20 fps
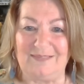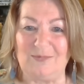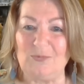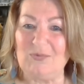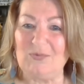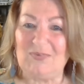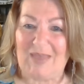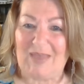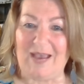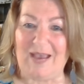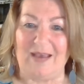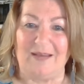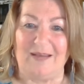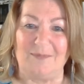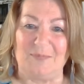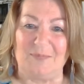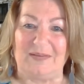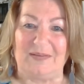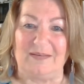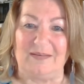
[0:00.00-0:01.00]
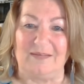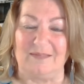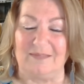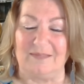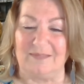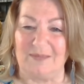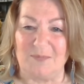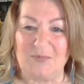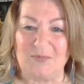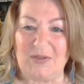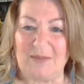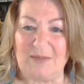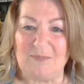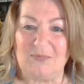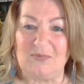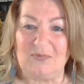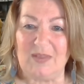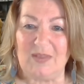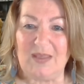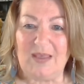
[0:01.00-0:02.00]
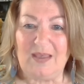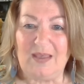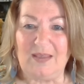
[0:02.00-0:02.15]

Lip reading: so sad, because sometimes